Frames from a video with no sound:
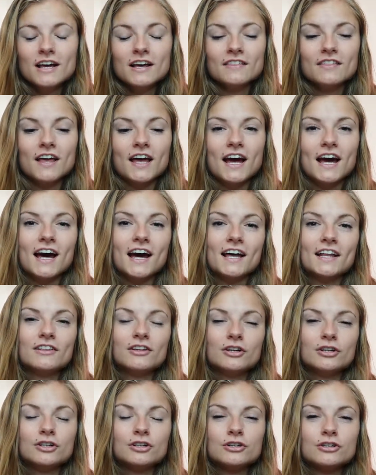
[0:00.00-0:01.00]
They had
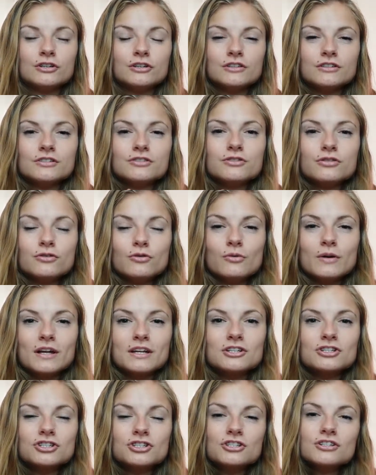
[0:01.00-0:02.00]
little
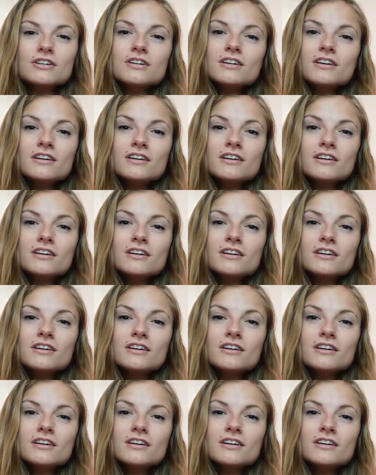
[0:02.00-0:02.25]
2-inch